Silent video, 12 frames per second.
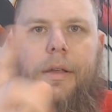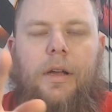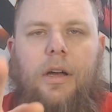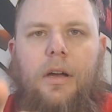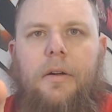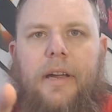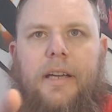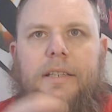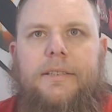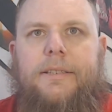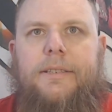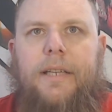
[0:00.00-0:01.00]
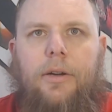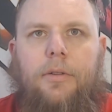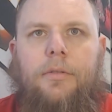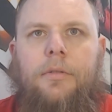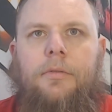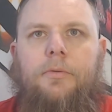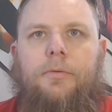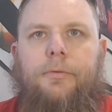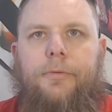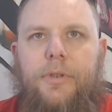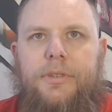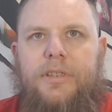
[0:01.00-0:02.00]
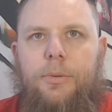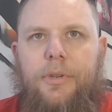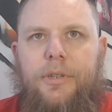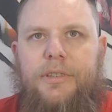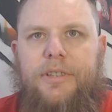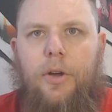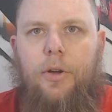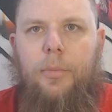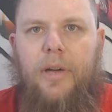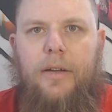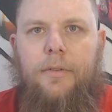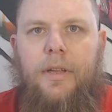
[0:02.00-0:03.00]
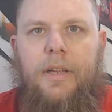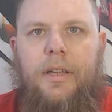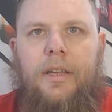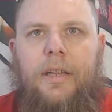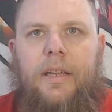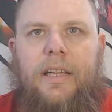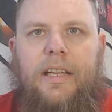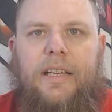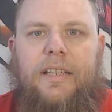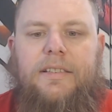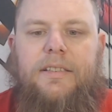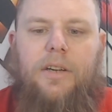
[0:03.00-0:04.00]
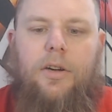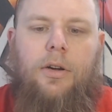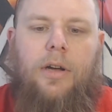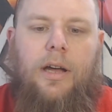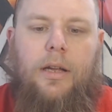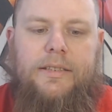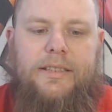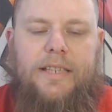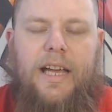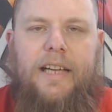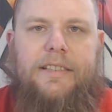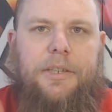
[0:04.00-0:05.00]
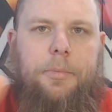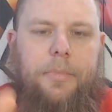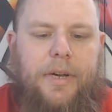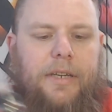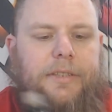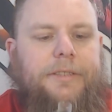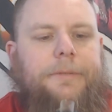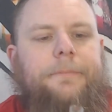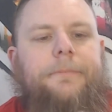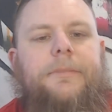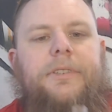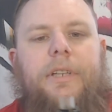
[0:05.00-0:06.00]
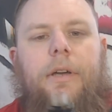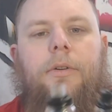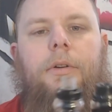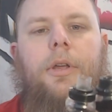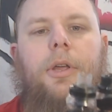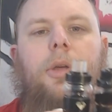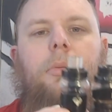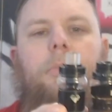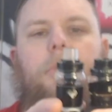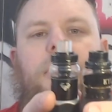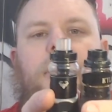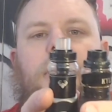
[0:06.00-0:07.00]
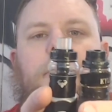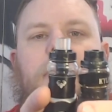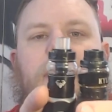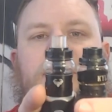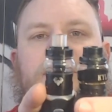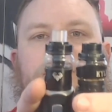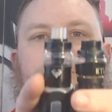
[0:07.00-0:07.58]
Alright, so first thing we're going to talk about is our size comparison. So put it up next to the